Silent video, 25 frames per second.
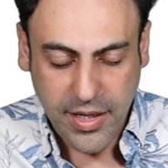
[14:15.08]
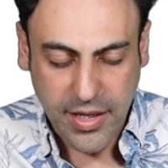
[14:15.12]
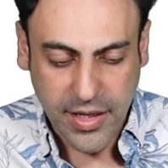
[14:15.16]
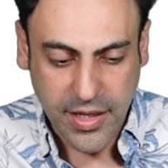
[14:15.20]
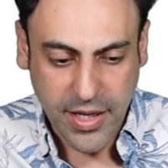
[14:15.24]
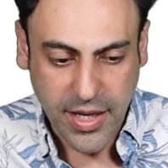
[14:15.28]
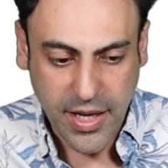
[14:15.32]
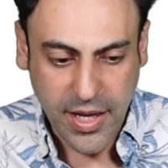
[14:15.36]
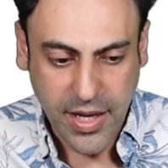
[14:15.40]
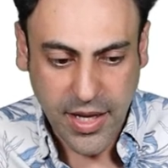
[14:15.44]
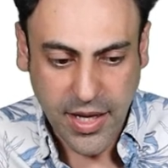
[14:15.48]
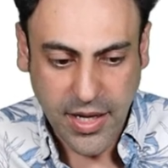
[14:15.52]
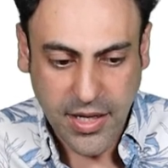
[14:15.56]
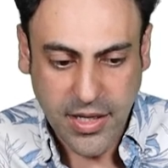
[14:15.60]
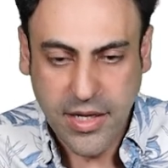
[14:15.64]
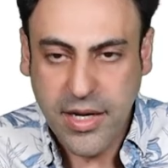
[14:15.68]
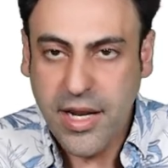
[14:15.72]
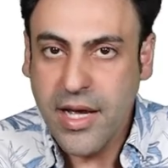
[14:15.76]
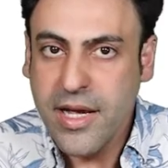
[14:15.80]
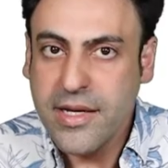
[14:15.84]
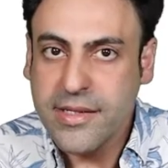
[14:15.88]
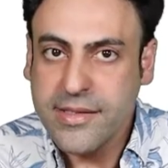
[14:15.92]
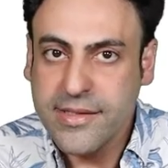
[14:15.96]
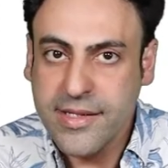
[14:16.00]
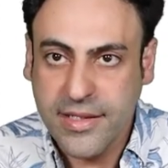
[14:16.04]

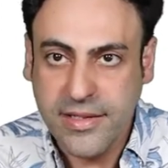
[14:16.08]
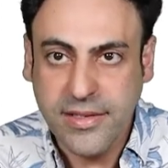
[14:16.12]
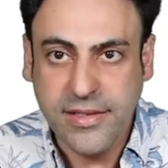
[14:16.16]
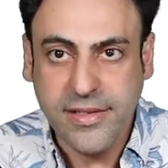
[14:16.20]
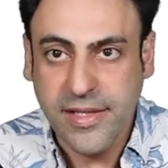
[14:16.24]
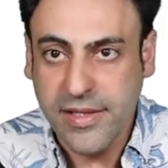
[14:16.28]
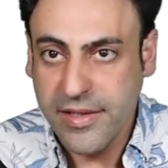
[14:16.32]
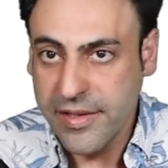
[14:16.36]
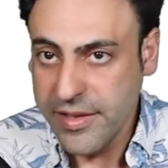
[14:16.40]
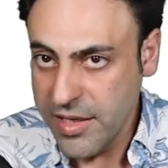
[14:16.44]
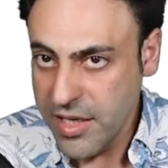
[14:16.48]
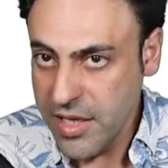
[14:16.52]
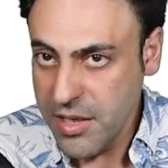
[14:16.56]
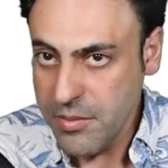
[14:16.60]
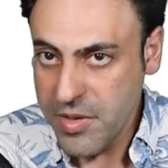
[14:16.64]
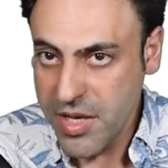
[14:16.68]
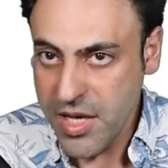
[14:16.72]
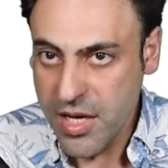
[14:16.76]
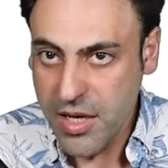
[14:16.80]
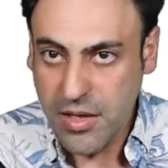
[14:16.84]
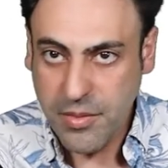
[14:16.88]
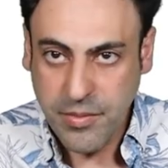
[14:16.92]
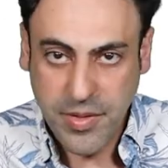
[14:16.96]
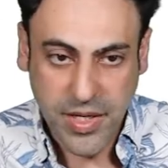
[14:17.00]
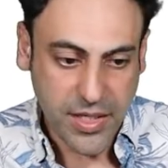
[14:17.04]
in sickle cell
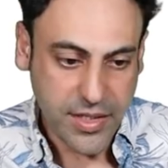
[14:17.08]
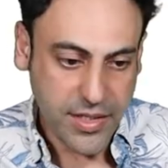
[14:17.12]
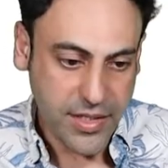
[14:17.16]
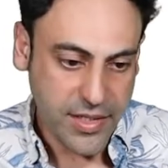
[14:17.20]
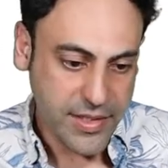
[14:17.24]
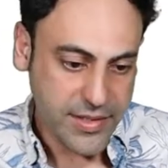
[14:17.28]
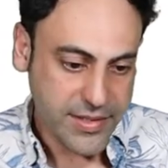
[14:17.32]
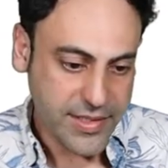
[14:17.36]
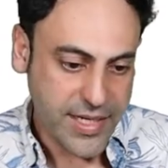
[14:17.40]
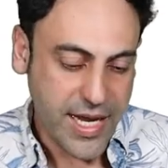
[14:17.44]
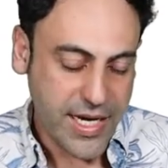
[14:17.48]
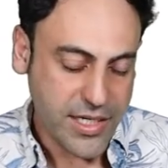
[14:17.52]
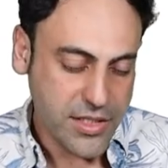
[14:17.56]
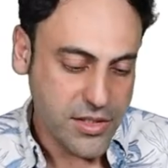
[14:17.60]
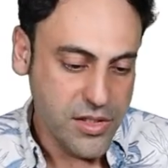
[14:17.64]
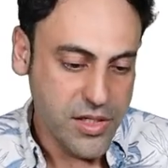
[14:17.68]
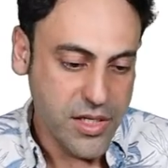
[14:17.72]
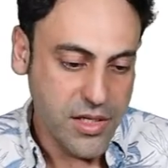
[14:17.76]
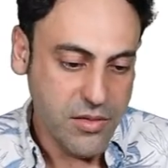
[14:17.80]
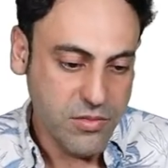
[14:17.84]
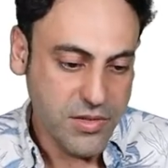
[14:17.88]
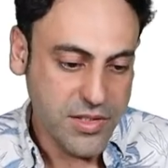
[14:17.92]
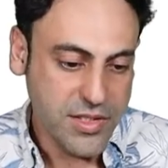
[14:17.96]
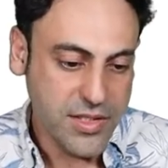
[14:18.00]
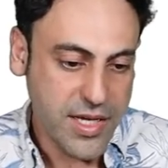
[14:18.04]
anemia, because actually
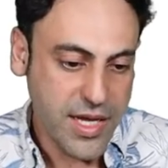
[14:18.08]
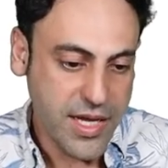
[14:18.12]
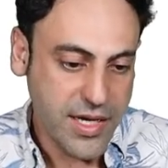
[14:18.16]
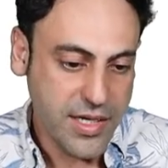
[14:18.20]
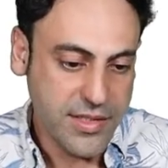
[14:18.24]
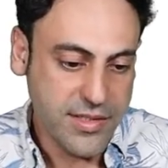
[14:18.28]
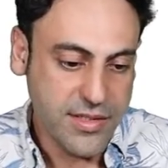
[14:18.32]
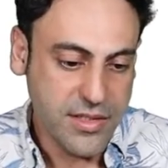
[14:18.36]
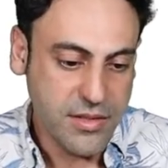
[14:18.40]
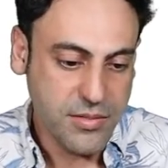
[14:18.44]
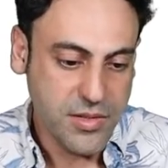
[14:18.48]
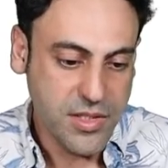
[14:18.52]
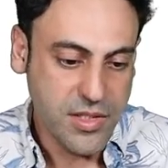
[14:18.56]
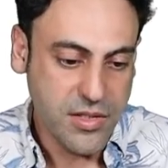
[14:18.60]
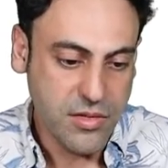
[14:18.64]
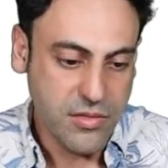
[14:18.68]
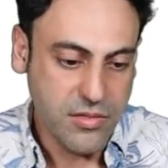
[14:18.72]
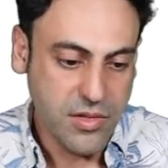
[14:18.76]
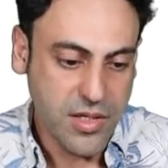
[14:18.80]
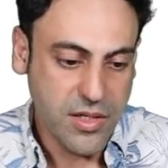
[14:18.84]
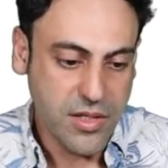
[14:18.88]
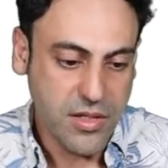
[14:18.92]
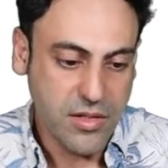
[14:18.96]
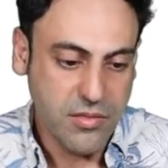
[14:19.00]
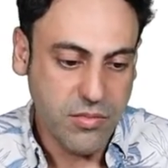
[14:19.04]
it was getting
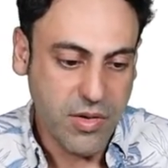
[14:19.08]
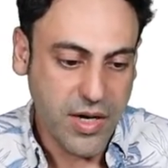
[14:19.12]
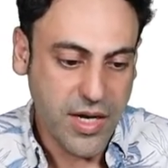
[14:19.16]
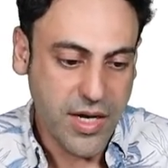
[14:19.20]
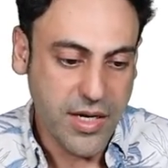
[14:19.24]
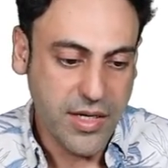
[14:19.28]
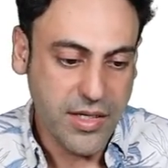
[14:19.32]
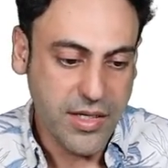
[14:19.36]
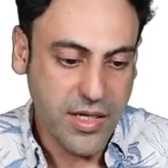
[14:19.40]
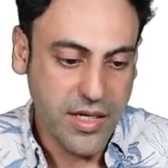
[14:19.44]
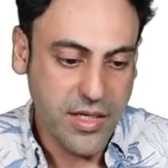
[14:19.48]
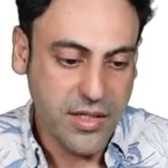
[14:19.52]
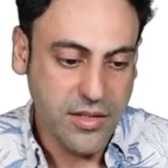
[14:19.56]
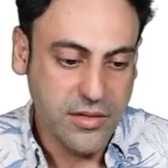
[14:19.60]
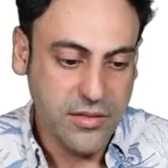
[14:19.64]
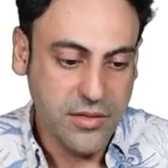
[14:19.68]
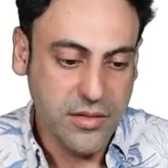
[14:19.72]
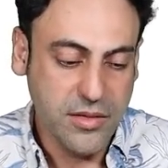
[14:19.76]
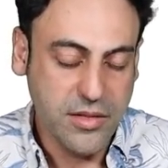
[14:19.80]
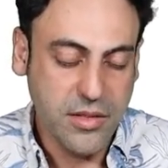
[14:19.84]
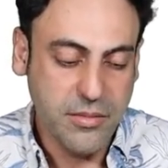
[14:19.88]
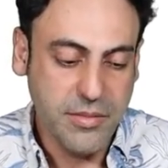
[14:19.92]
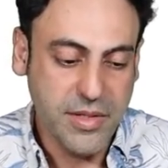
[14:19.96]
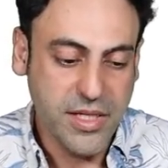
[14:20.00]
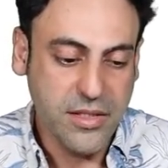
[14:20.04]
substituted by the
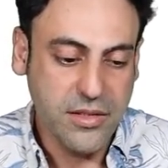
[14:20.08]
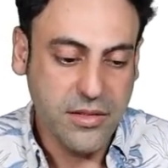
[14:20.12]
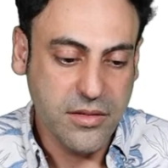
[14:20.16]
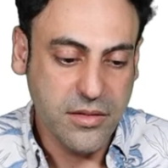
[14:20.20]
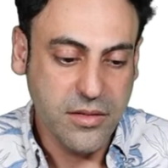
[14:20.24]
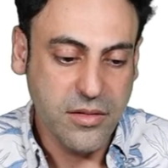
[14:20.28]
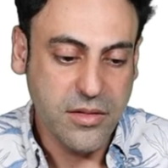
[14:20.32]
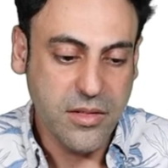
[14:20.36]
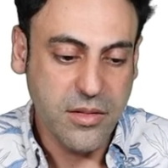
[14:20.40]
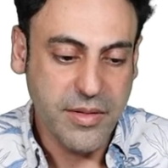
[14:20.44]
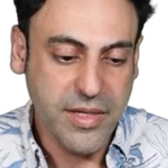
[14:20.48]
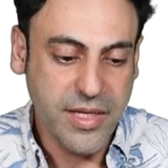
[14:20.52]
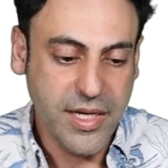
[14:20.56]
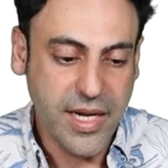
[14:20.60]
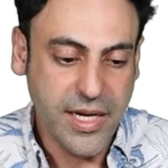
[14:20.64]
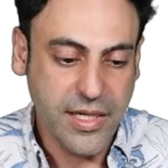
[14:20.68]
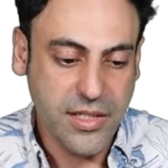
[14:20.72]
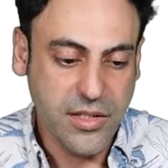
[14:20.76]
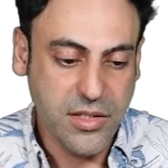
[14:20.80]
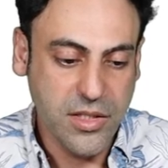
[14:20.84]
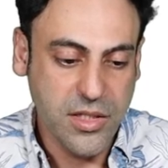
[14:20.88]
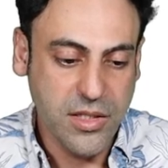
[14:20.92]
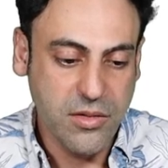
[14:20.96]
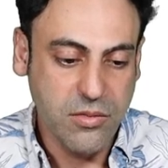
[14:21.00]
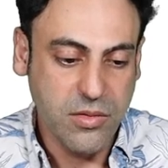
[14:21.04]
glutamate. Glutamate
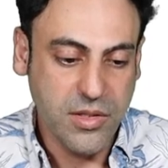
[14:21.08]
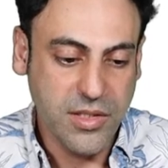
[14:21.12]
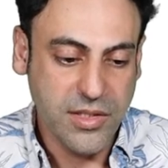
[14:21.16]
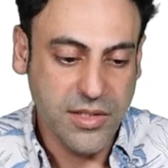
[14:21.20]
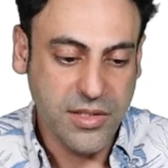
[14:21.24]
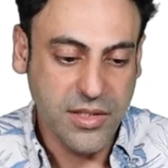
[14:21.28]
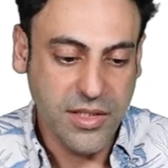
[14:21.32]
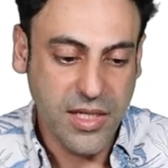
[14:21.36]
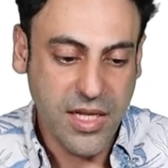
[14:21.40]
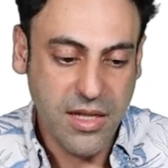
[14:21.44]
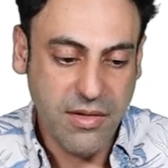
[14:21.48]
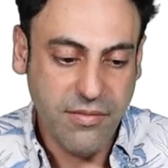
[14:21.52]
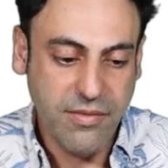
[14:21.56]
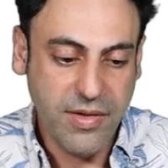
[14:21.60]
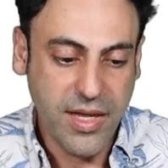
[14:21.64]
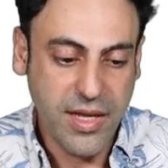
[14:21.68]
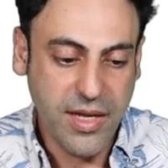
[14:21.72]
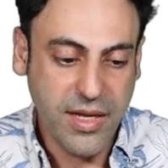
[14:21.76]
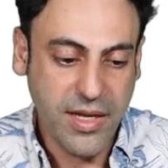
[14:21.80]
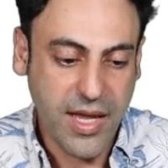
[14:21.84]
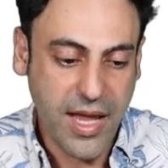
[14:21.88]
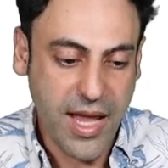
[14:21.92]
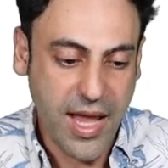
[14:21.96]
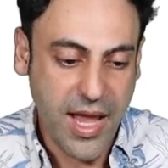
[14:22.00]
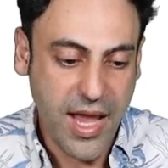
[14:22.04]
actually was
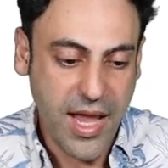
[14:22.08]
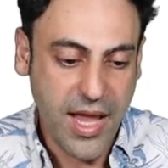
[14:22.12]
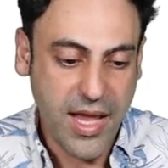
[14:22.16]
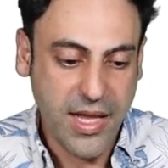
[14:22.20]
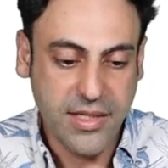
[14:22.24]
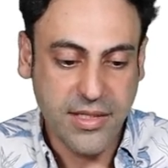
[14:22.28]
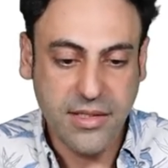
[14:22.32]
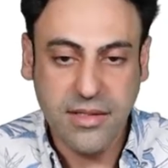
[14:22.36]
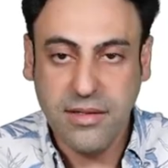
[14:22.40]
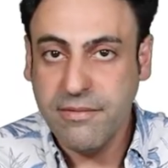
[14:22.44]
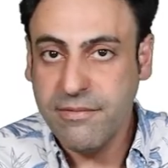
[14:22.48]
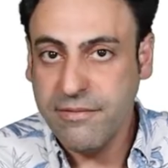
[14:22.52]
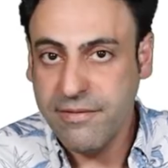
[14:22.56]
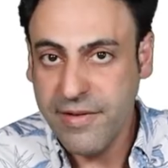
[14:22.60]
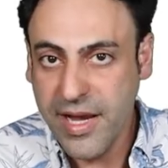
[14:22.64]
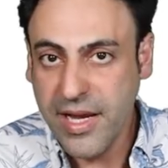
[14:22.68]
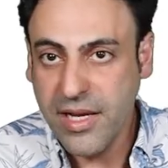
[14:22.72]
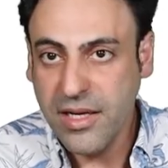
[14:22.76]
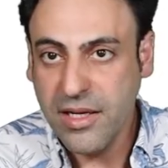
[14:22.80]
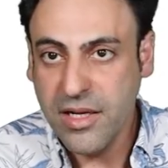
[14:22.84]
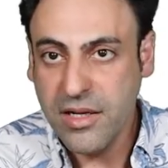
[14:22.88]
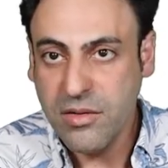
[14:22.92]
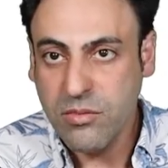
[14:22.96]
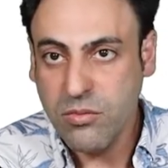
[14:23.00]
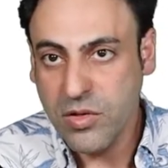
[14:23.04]
leaving, and
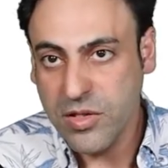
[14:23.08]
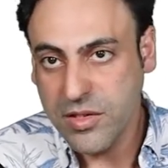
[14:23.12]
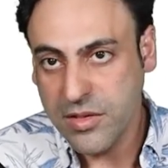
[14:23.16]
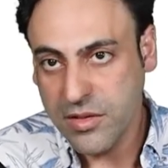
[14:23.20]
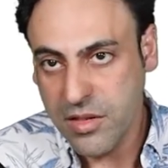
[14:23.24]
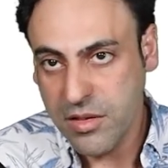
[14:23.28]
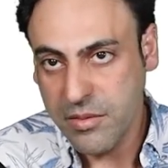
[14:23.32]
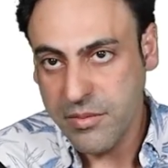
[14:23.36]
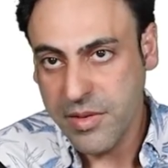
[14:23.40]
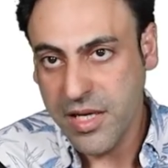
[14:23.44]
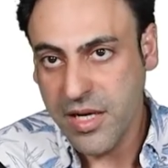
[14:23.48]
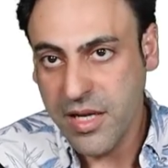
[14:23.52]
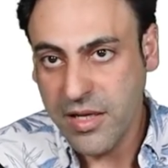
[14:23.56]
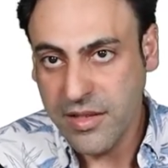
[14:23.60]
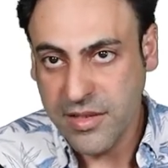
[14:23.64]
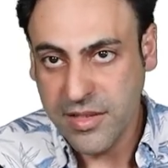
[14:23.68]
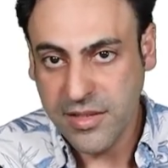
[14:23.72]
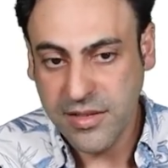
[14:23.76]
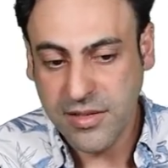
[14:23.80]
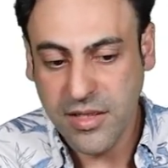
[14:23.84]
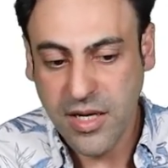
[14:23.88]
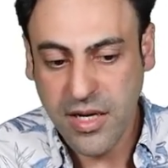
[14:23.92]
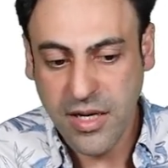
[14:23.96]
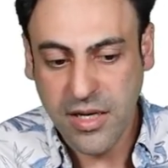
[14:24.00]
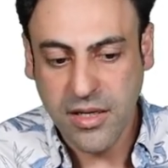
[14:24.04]
valine was coming at the
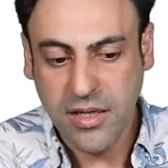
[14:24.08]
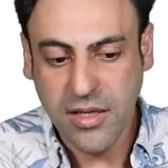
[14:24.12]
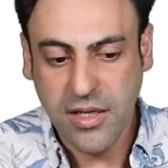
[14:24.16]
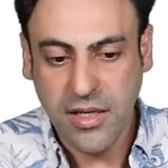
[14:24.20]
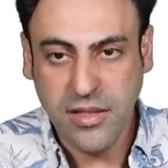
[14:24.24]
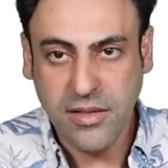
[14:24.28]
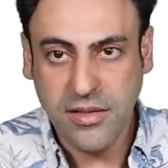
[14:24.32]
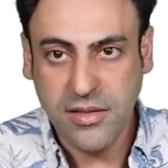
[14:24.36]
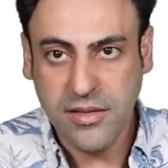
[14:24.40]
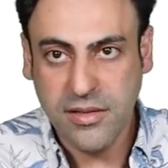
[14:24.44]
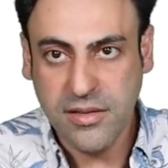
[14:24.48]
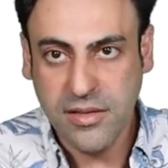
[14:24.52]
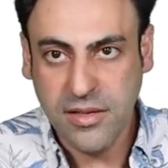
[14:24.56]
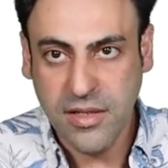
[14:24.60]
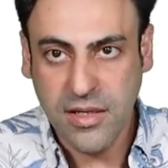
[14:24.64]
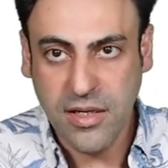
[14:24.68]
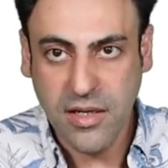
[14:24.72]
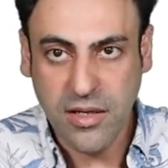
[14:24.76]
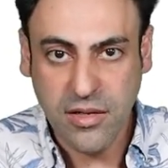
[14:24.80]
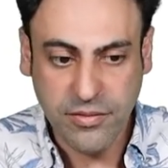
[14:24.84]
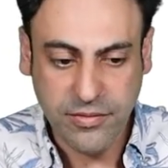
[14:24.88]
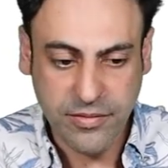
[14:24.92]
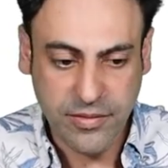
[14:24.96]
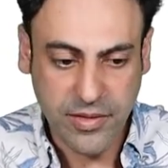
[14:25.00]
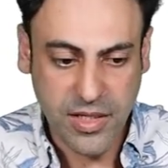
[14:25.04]
site instead
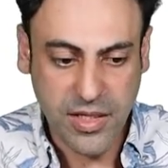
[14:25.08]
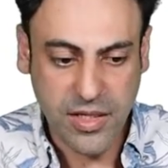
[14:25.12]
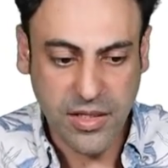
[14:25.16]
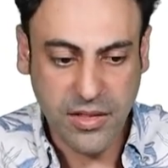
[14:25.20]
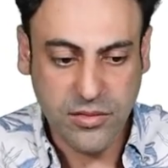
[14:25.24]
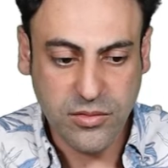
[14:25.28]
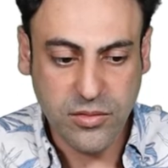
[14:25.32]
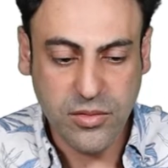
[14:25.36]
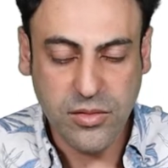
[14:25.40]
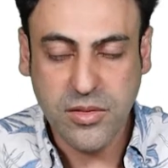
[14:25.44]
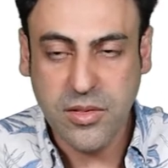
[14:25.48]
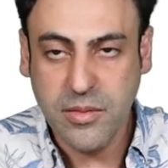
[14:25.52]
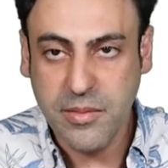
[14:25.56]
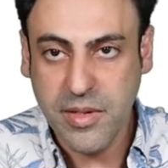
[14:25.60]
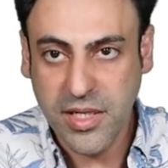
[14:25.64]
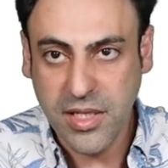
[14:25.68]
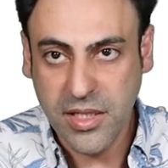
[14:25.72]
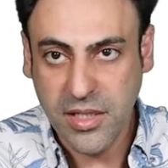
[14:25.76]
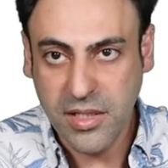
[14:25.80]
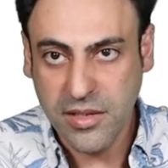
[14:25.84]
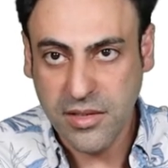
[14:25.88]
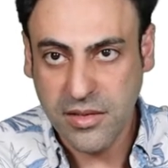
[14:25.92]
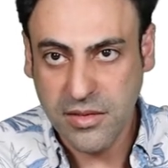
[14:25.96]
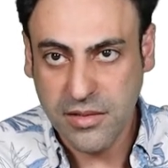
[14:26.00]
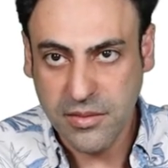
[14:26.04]
of the glutamate
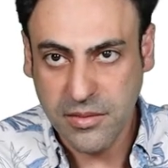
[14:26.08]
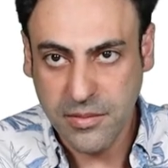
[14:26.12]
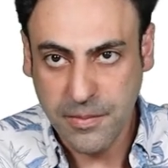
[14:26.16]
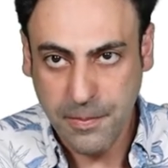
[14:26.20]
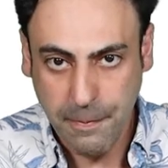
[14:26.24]
in